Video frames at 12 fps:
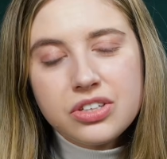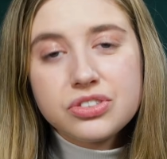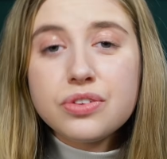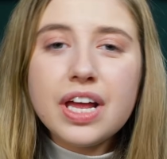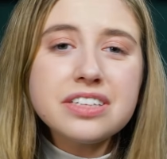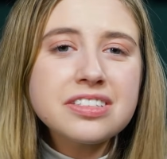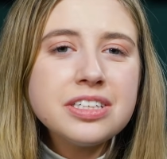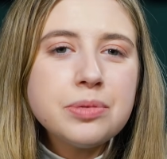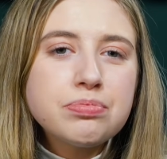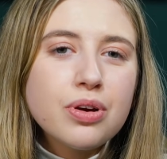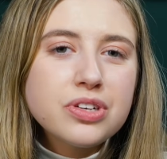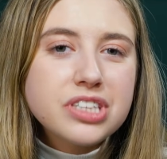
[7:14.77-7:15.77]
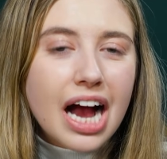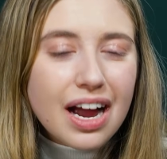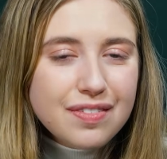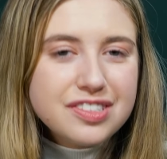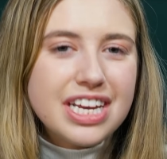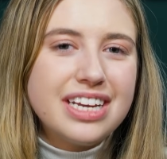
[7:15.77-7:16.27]
So that's the approach
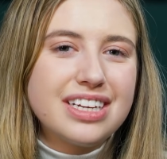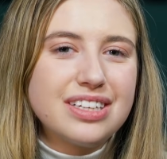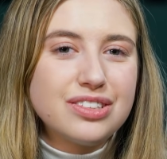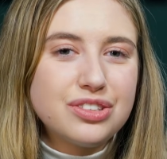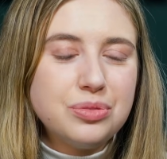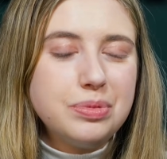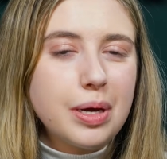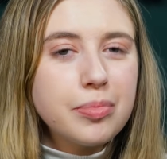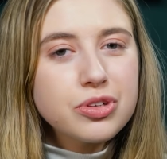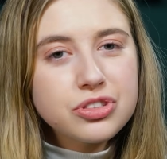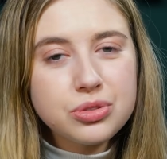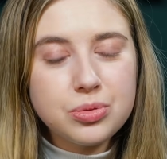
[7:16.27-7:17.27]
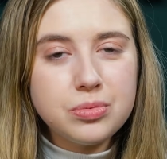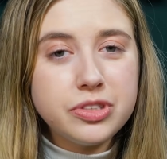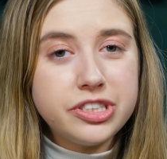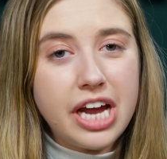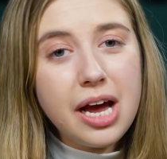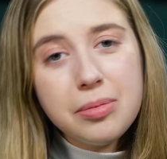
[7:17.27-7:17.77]
I've taken to be able to
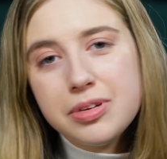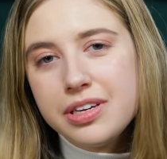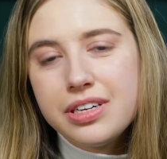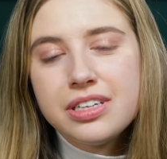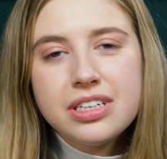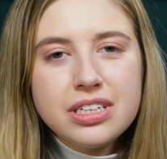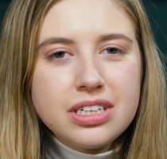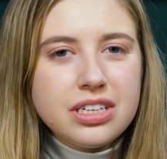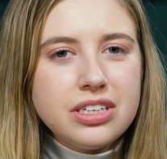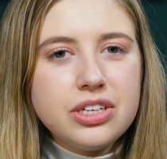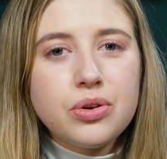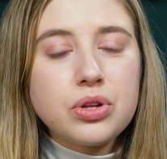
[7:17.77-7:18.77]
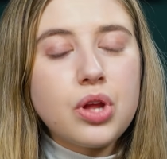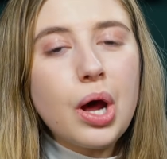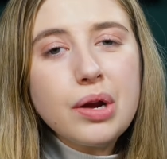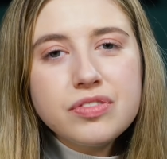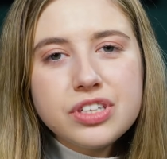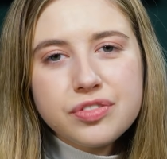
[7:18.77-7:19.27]
jam in, you know, a lot
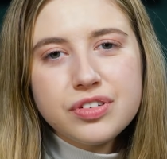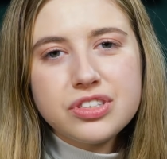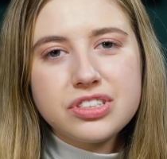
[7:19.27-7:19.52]
of different